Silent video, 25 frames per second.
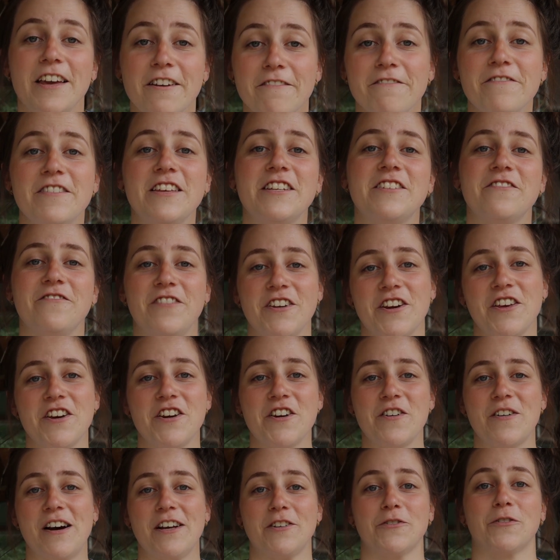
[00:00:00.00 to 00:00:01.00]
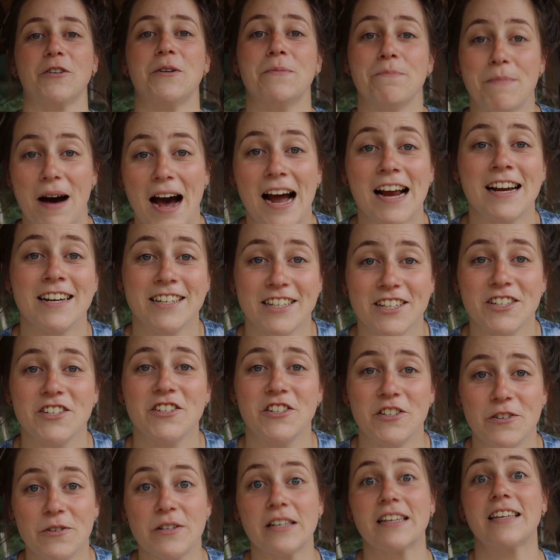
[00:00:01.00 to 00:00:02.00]
If this video has
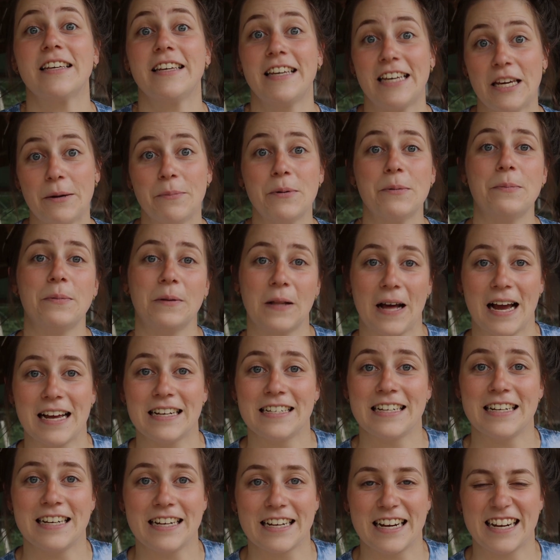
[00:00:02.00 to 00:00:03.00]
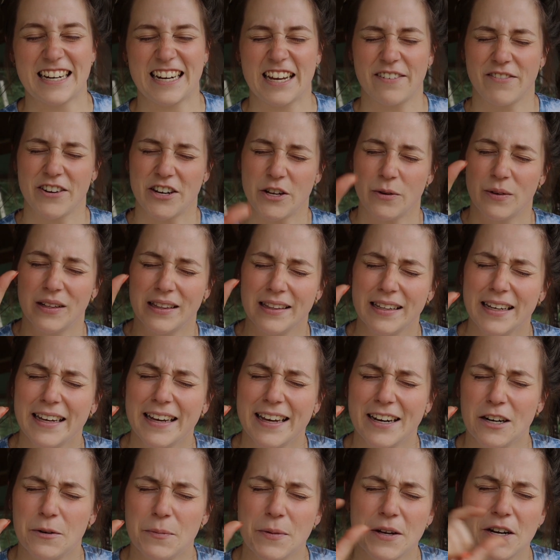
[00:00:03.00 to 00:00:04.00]
reminded you to keep planting and given you a
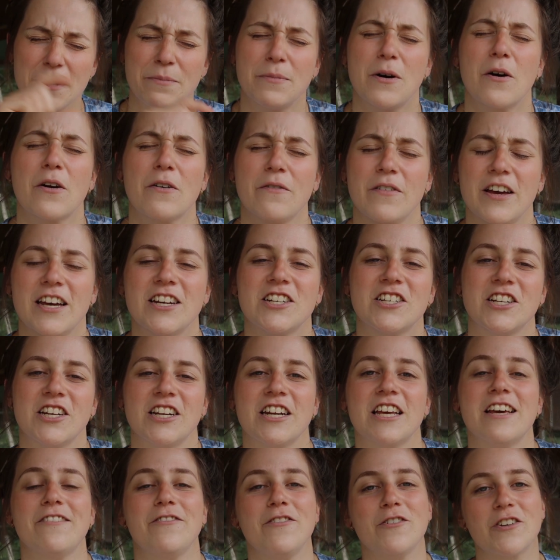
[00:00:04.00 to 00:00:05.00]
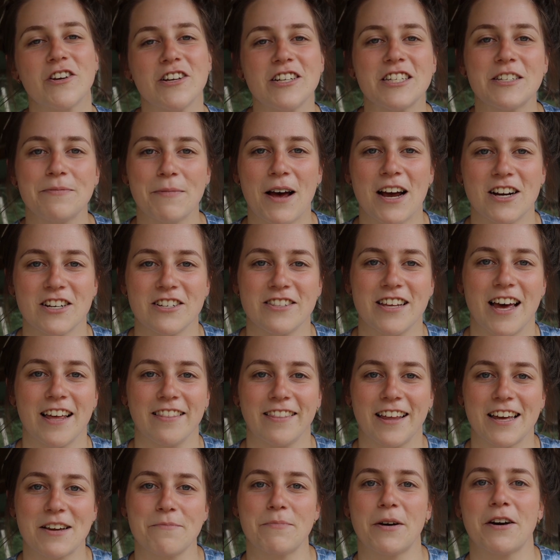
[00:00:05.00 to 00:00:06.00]
little bit of motivation, if you could smash
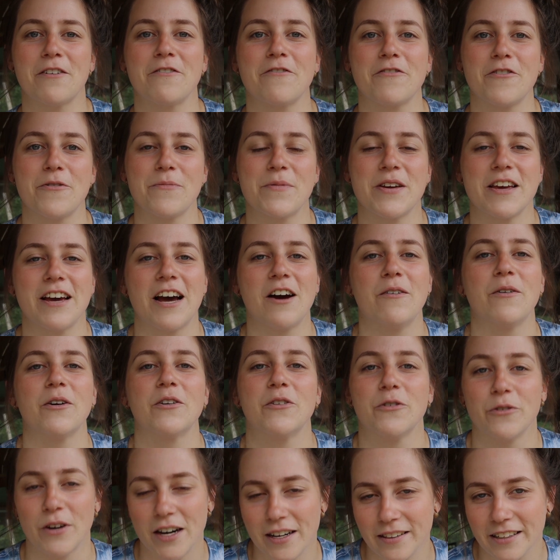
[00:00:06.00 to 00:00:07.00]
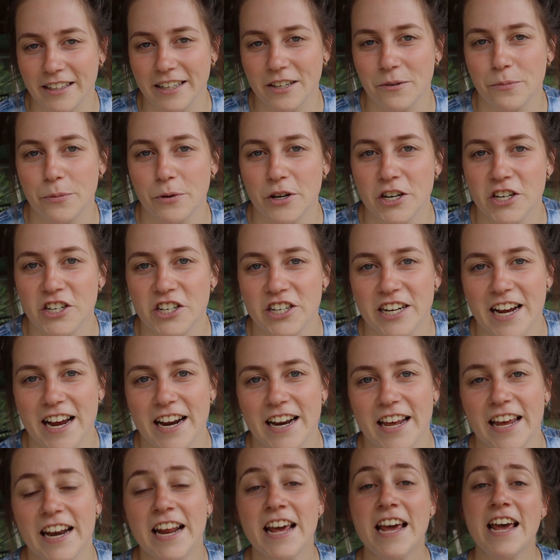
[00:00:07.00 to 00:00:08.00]
that like button for me, I would greatly
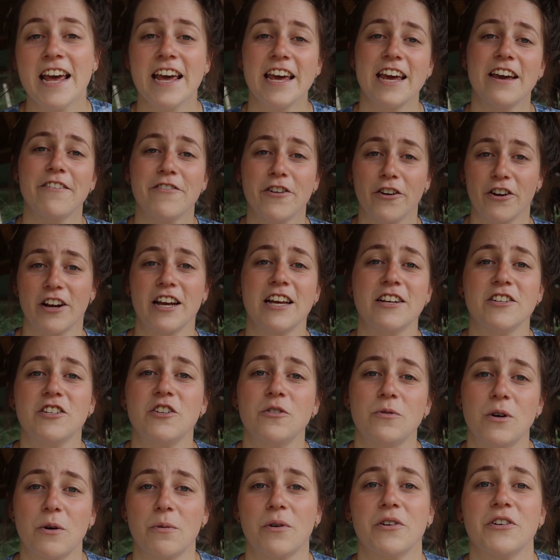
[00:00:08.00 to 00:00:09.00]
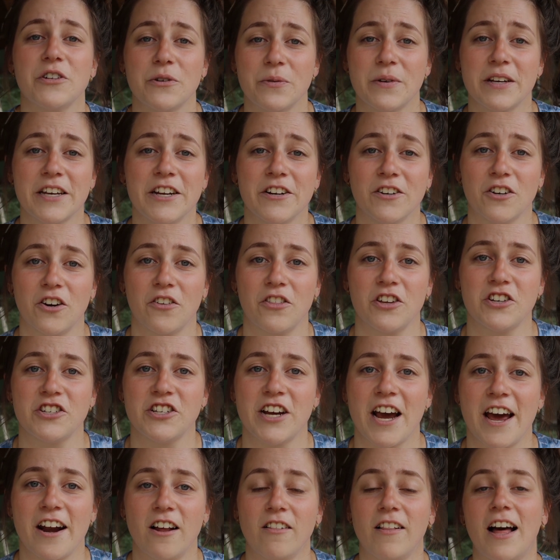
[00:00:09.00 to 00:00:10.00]
appreciate it. If you're into what we're doing here on the
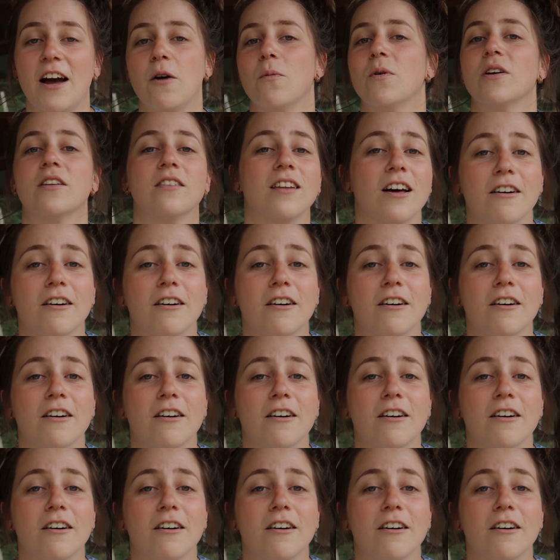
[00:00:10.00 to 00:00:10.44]
channel, I would